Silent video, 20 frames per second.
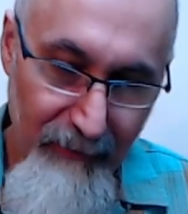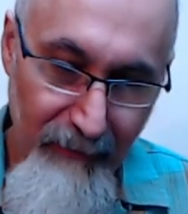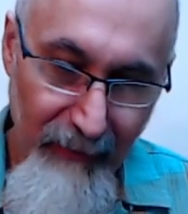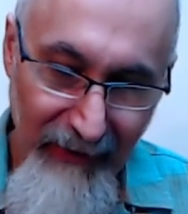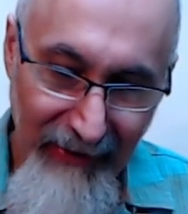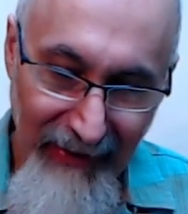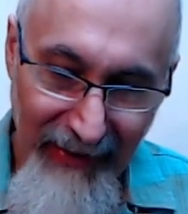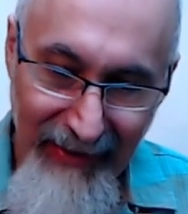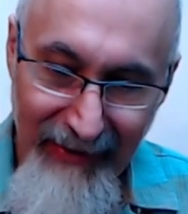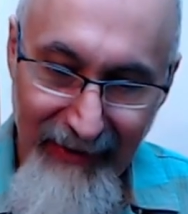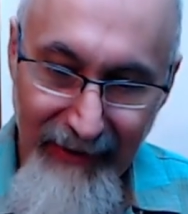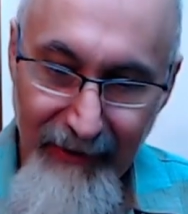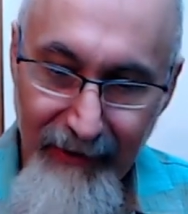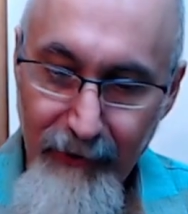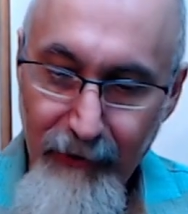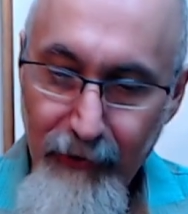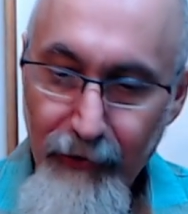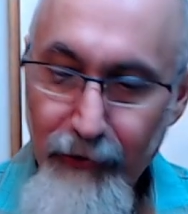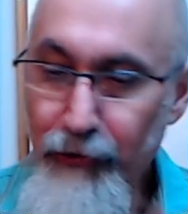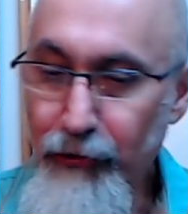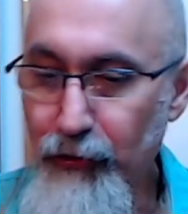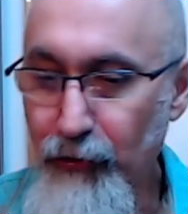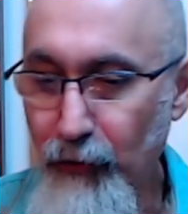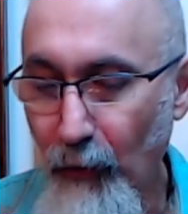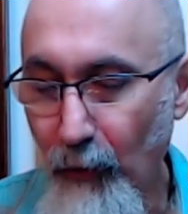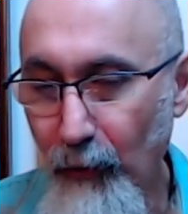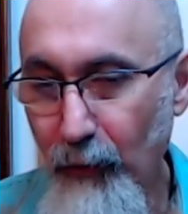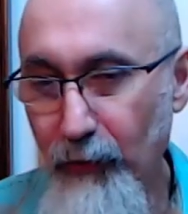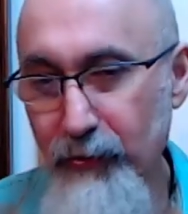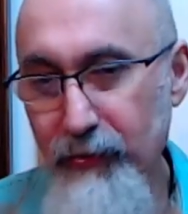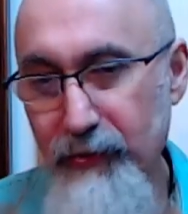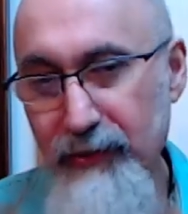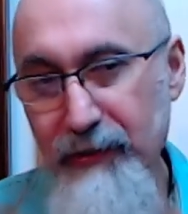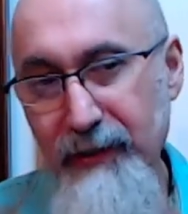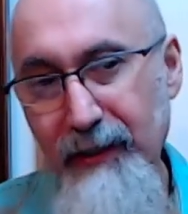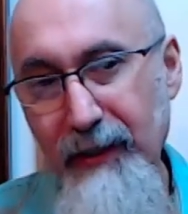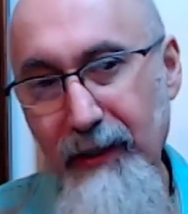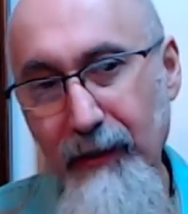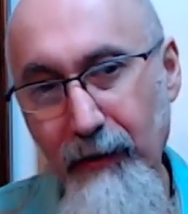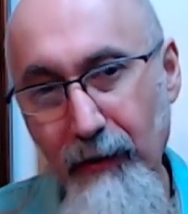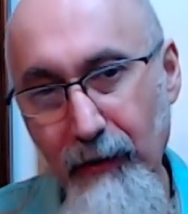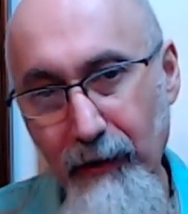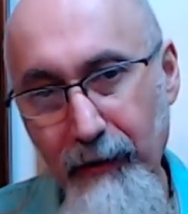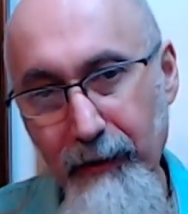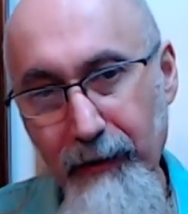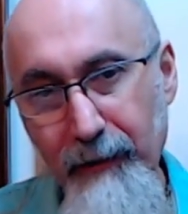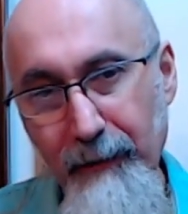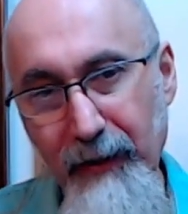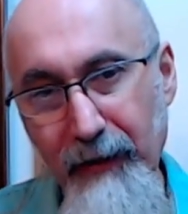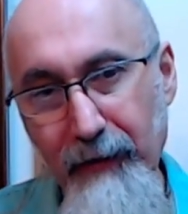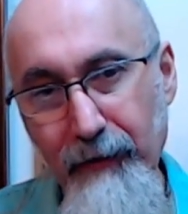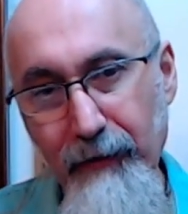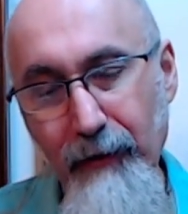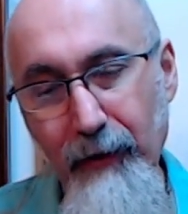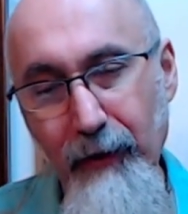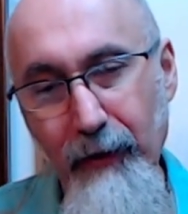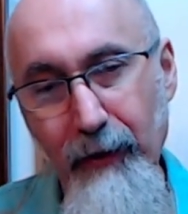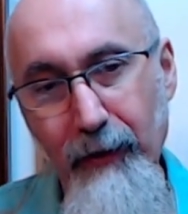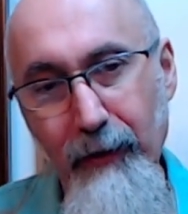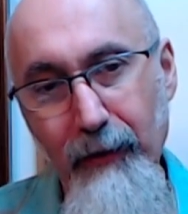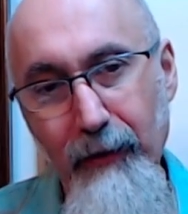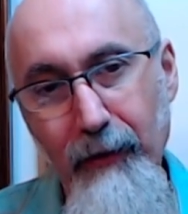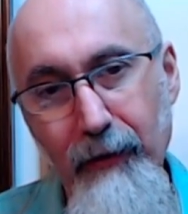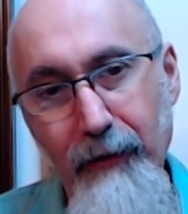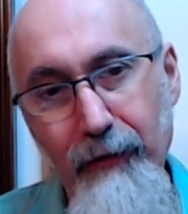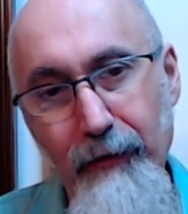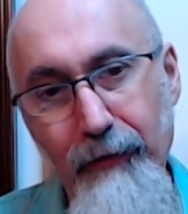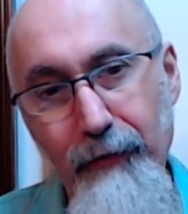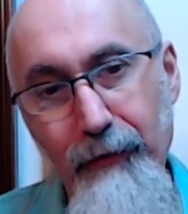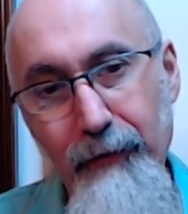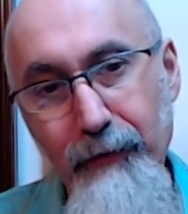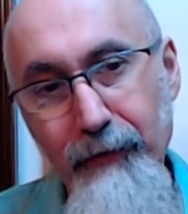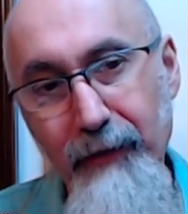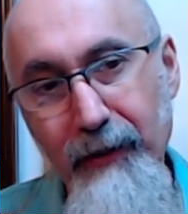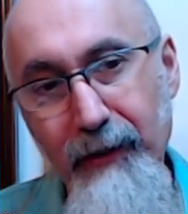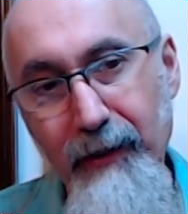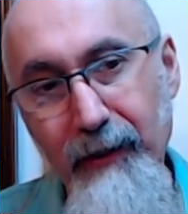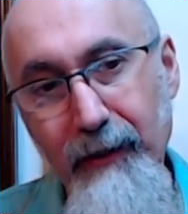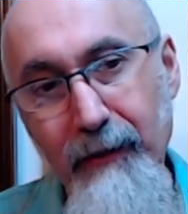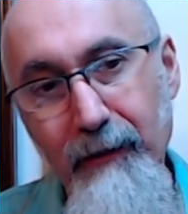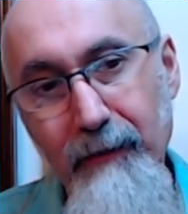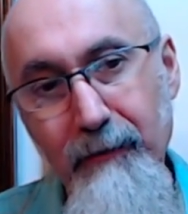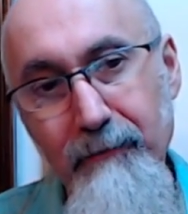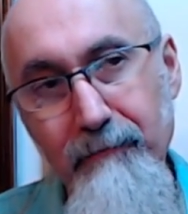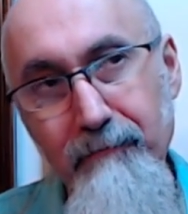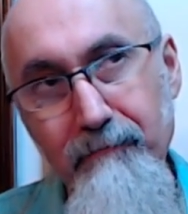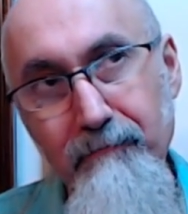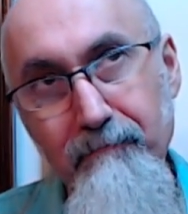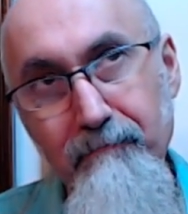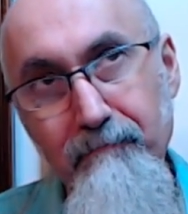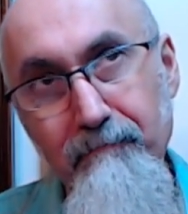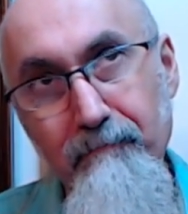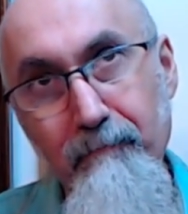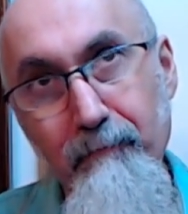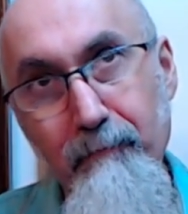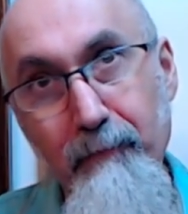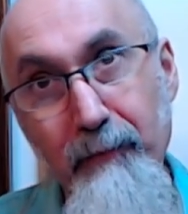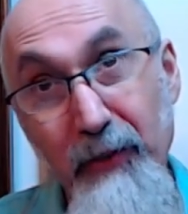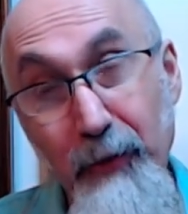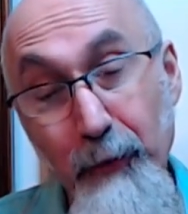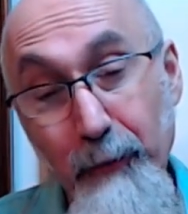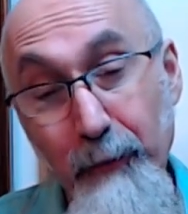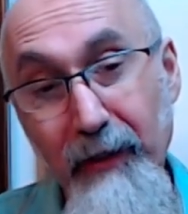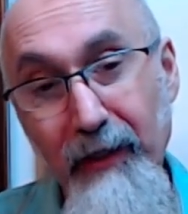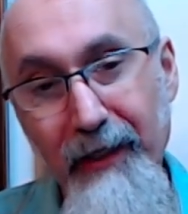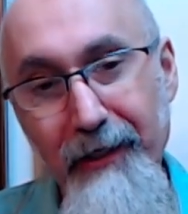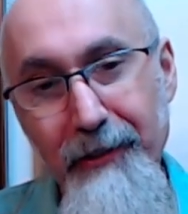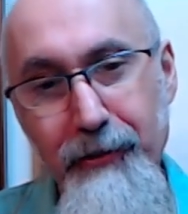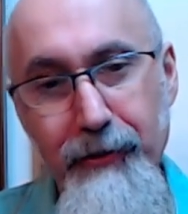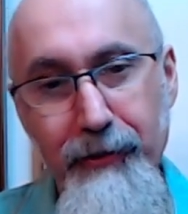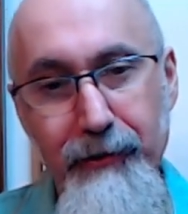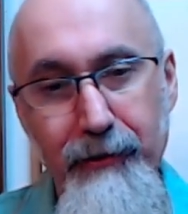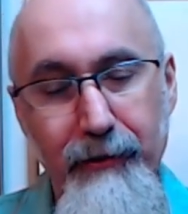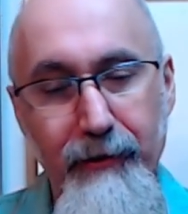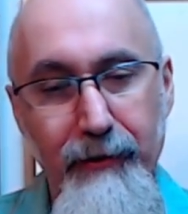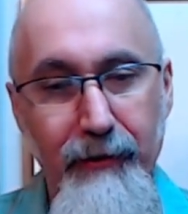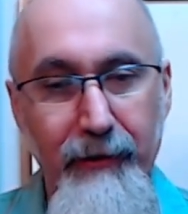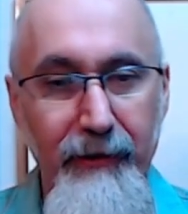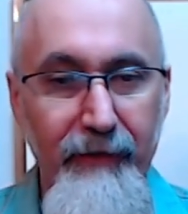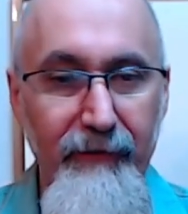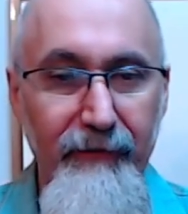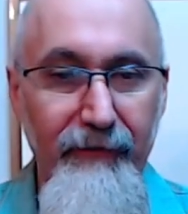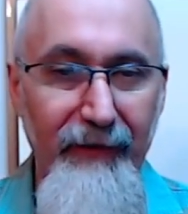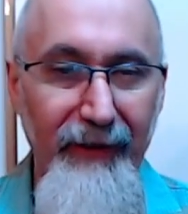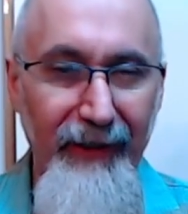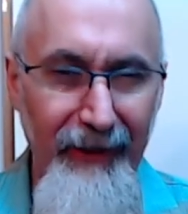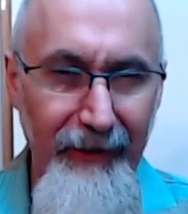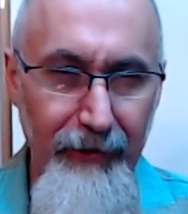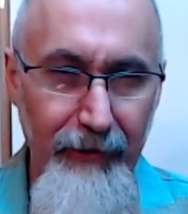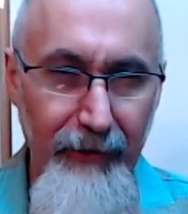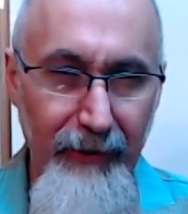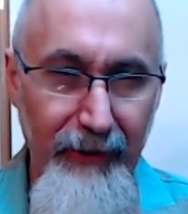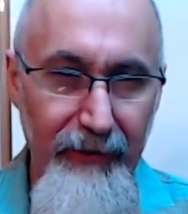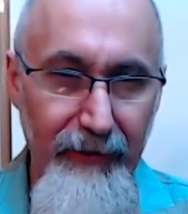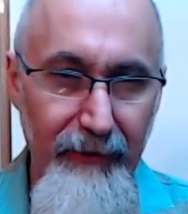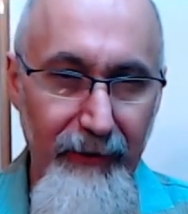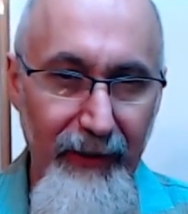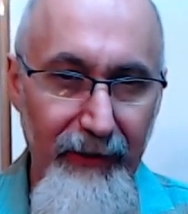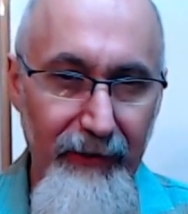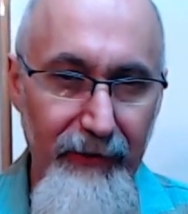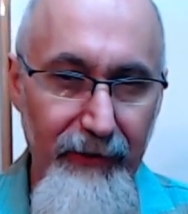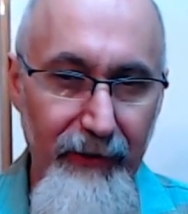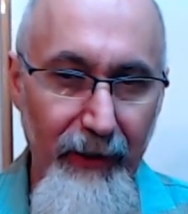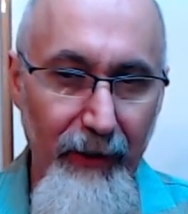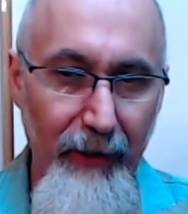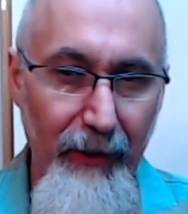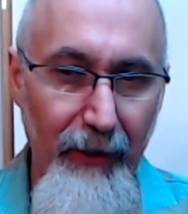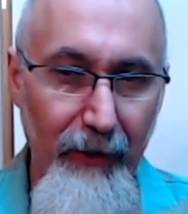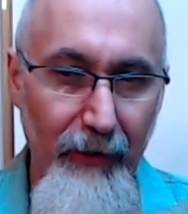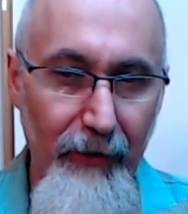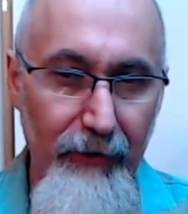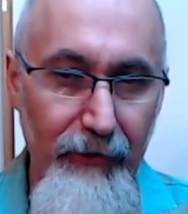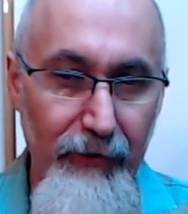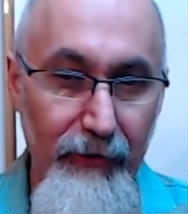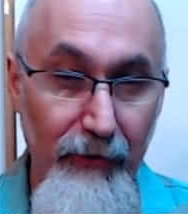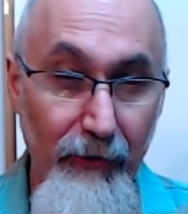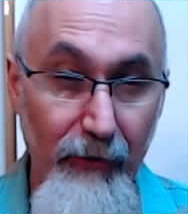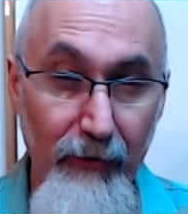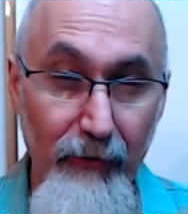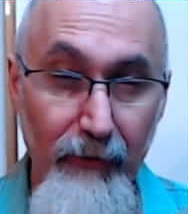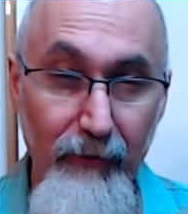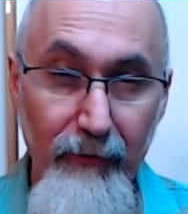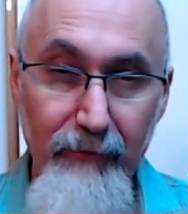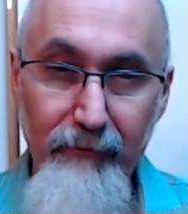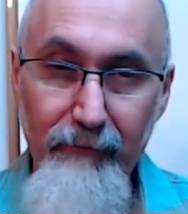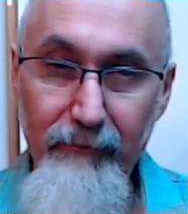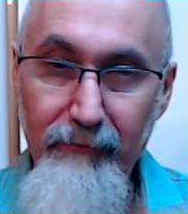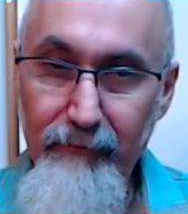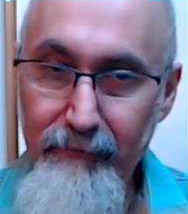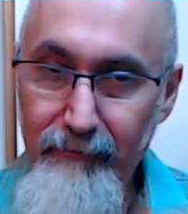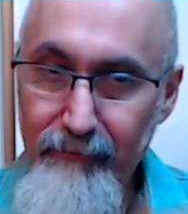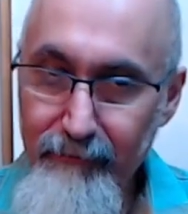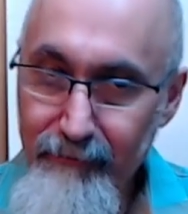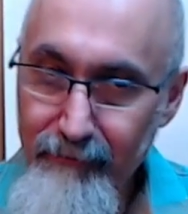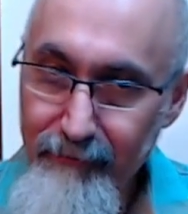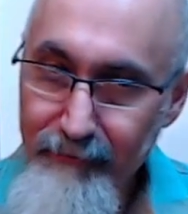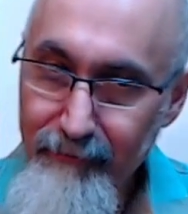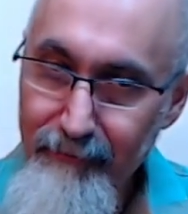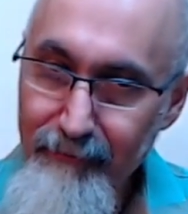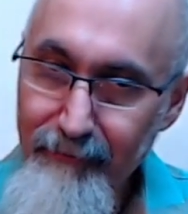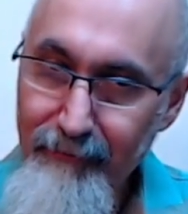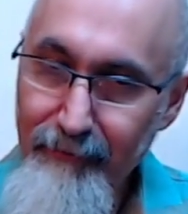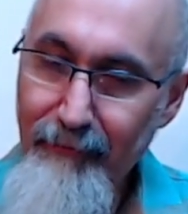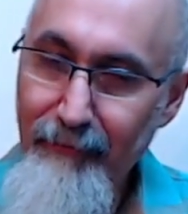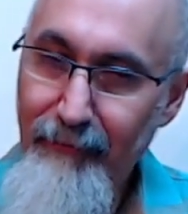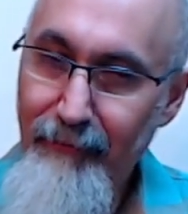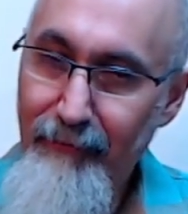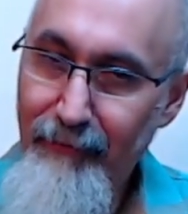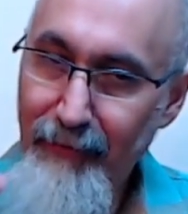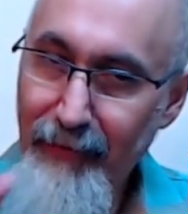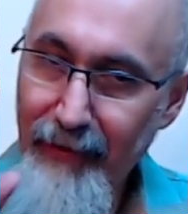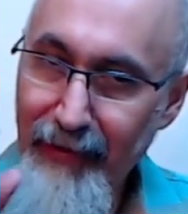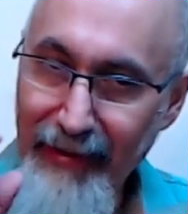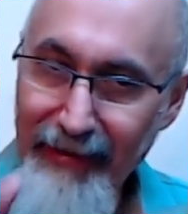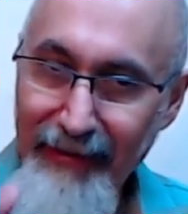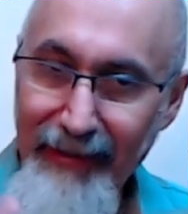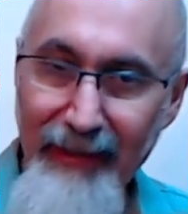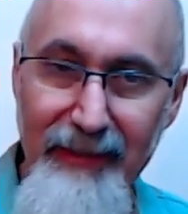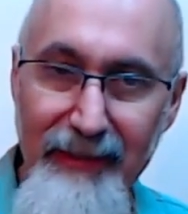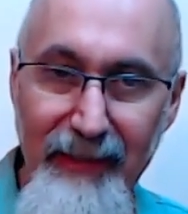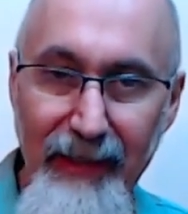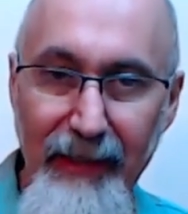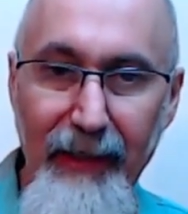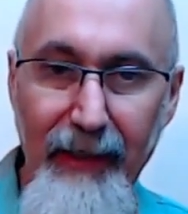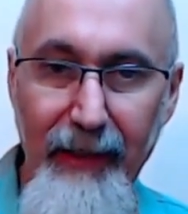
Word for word: planning controls the economy through the manipulation of interest rates so let that sink